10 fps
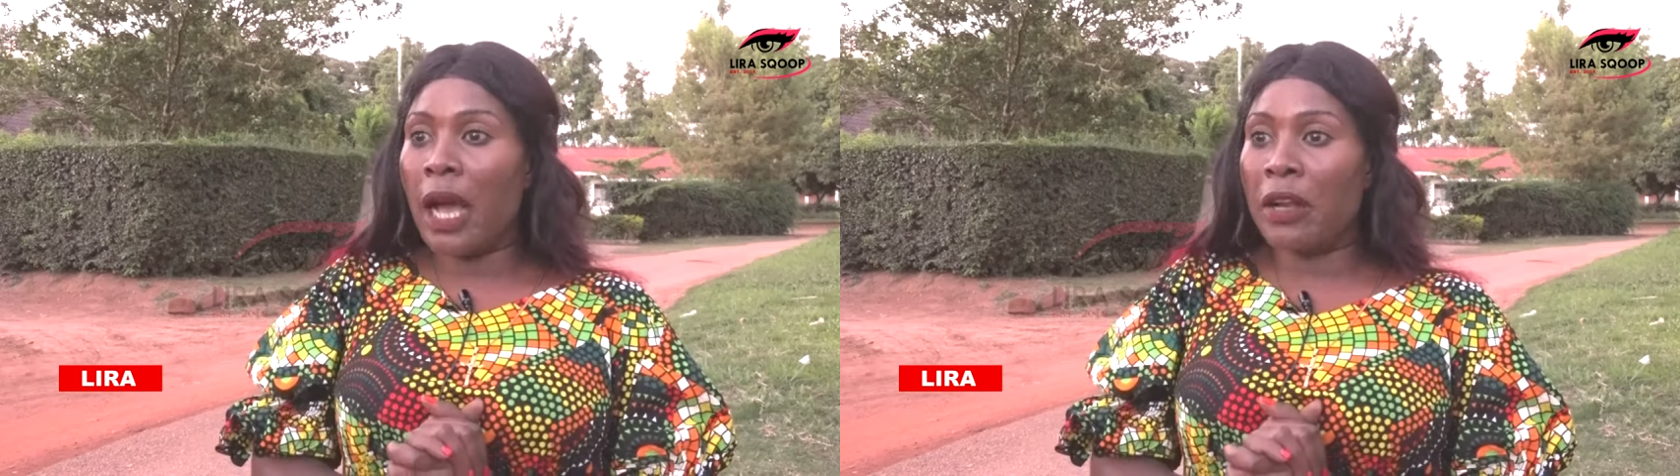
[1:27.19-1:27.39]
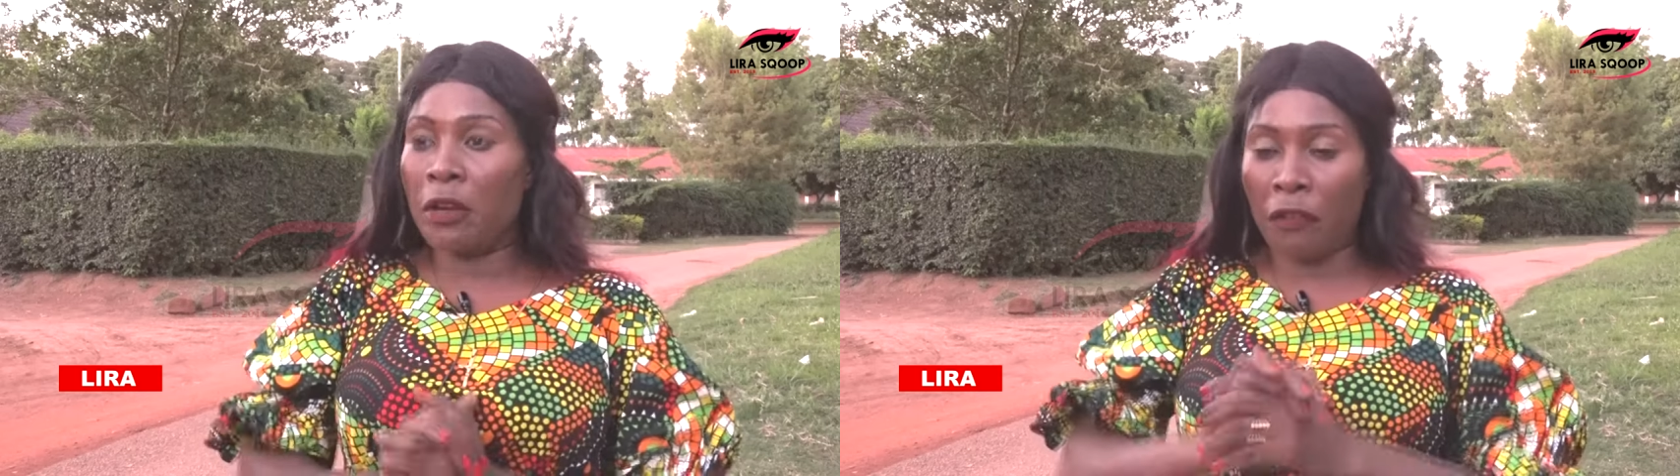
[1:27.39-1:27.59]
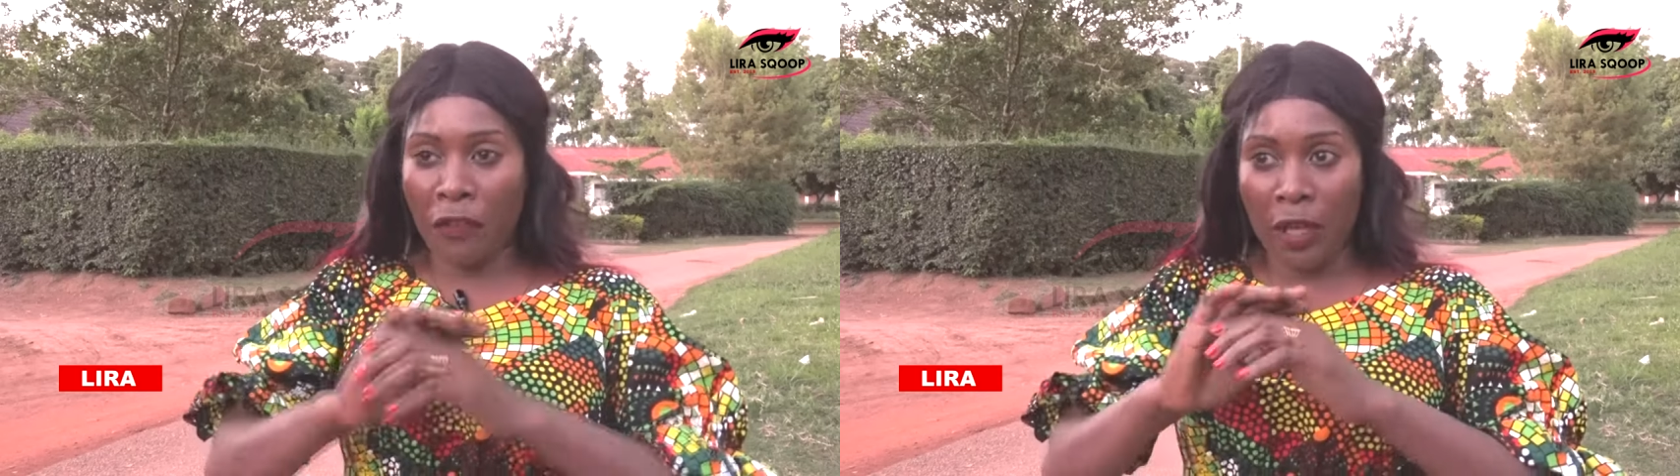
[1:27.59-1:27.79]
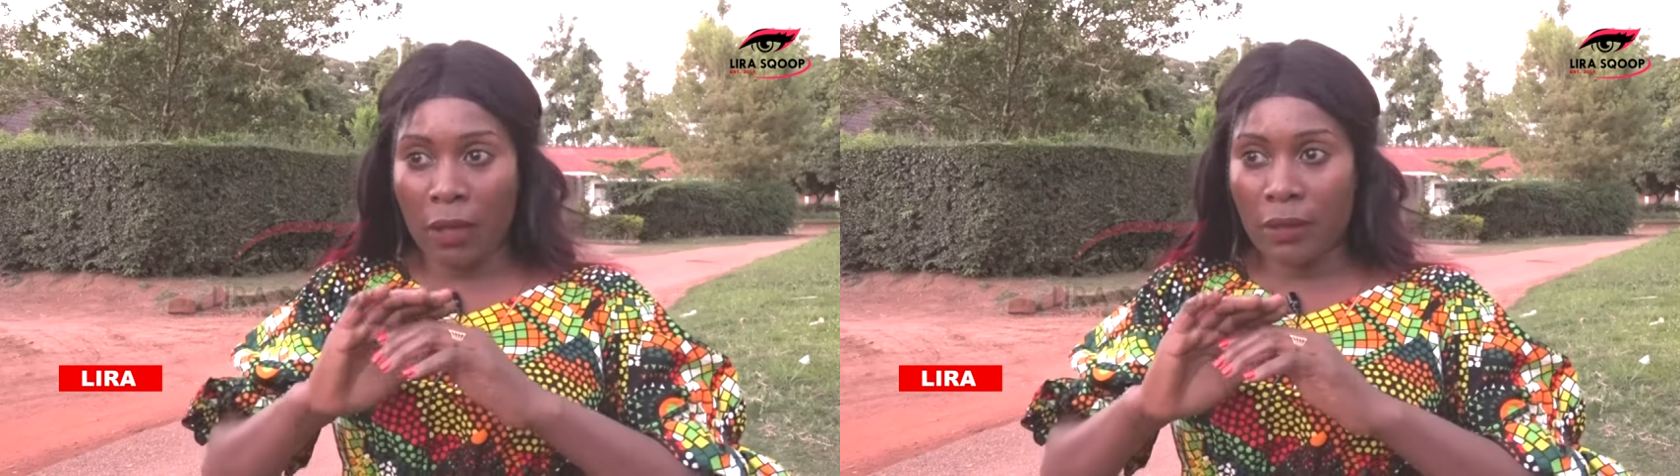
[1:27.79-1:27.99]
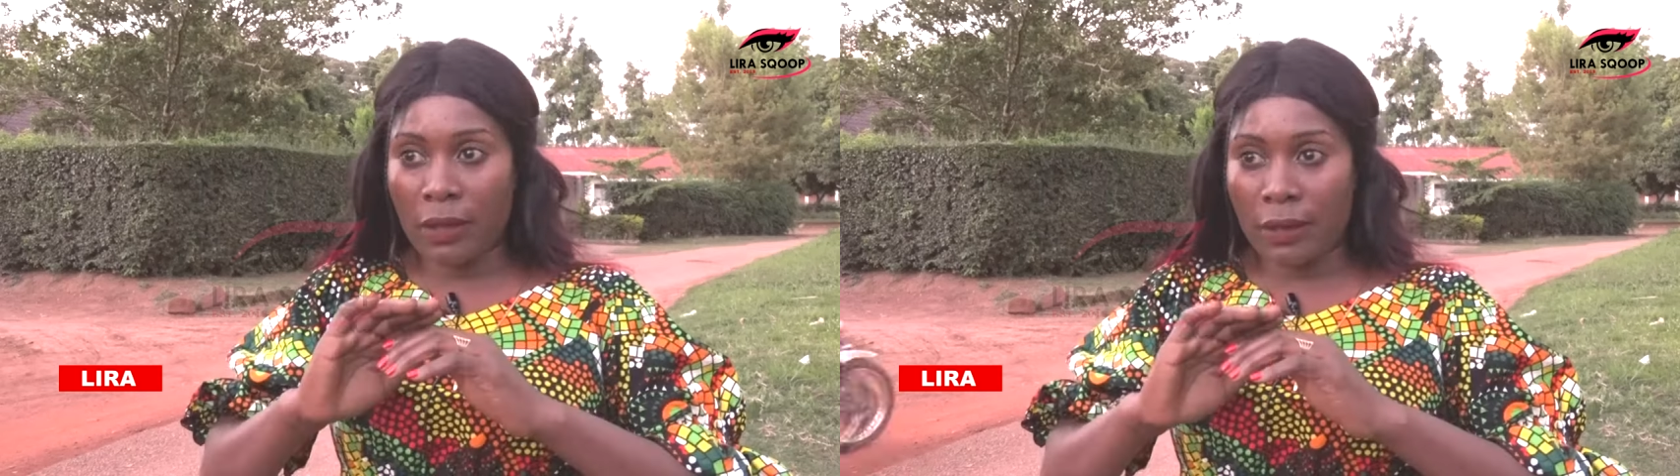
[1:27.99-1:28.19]
I don't
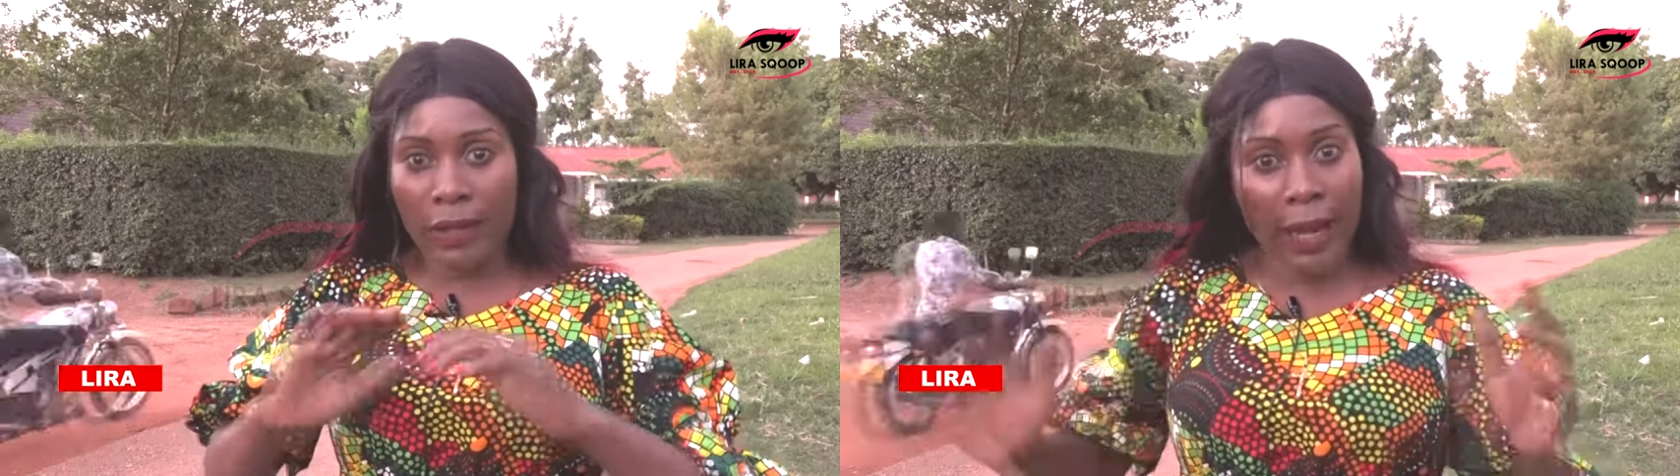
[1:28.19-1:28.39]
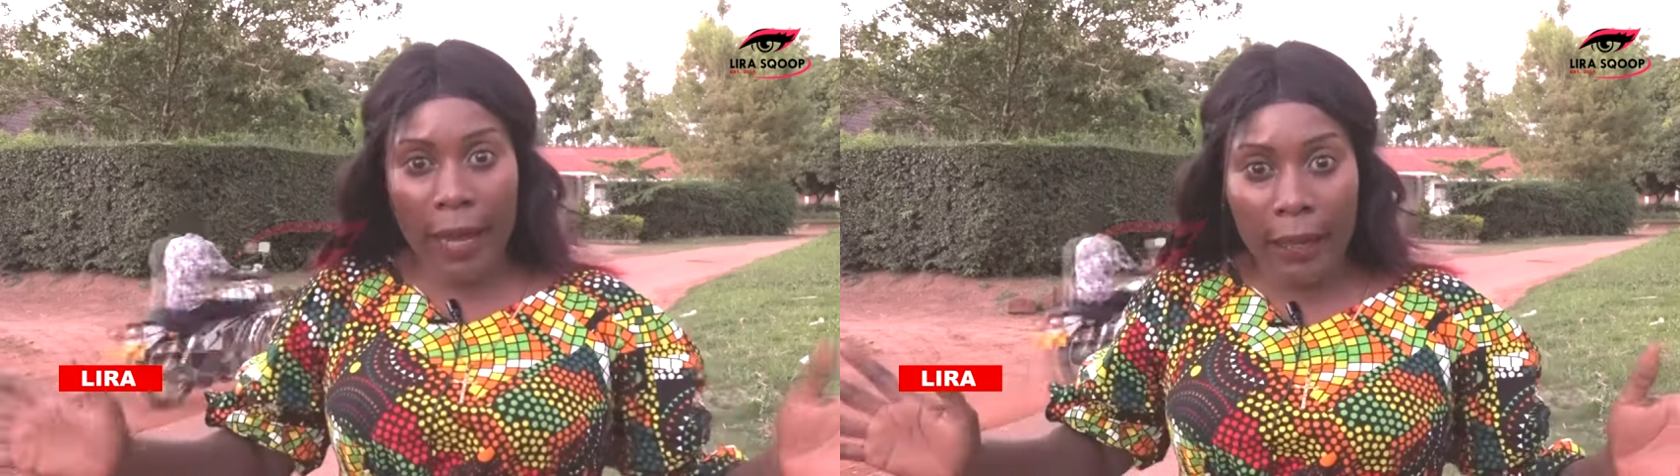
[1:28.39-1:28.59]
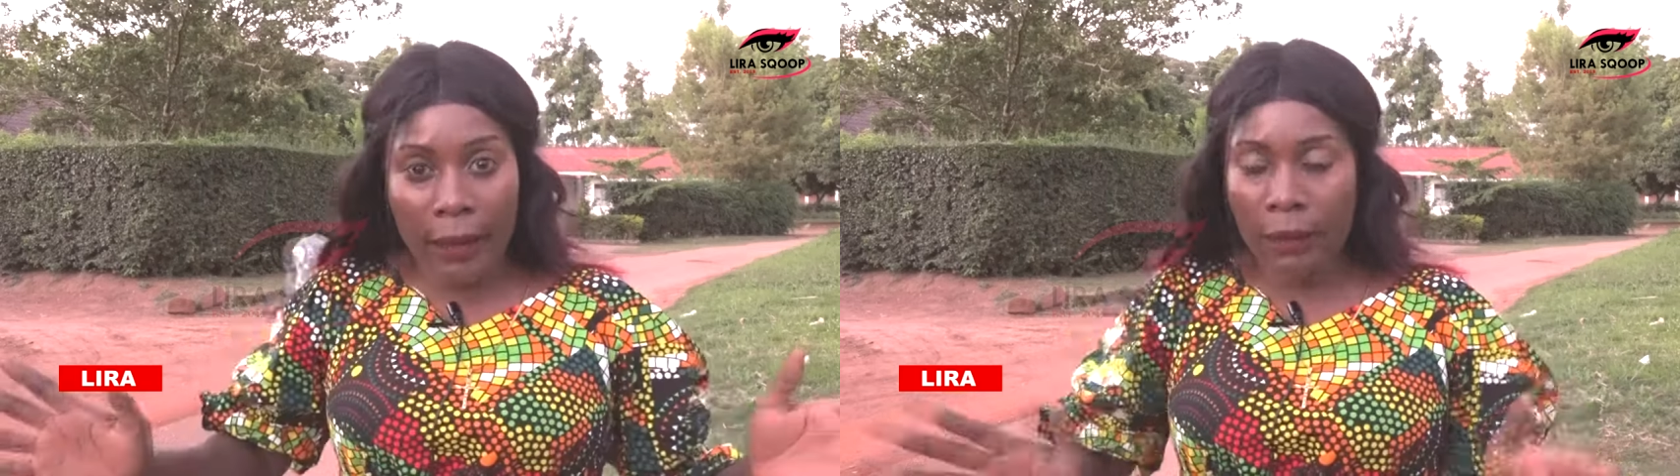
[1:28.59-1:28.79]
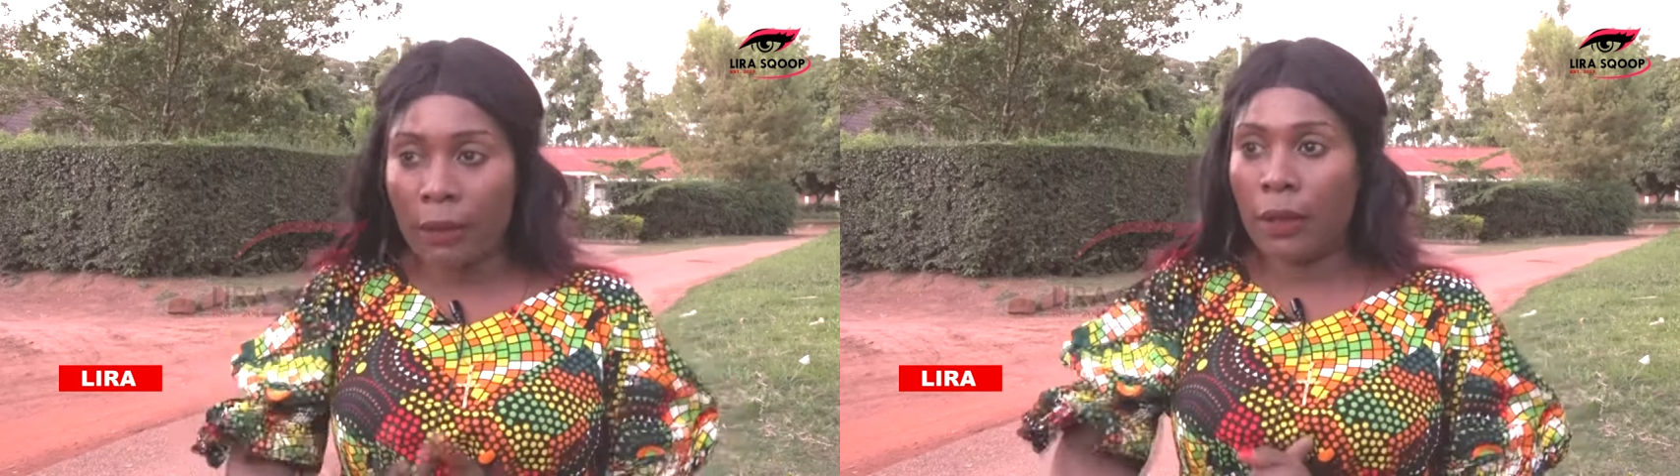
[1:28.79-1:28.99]
feel scared.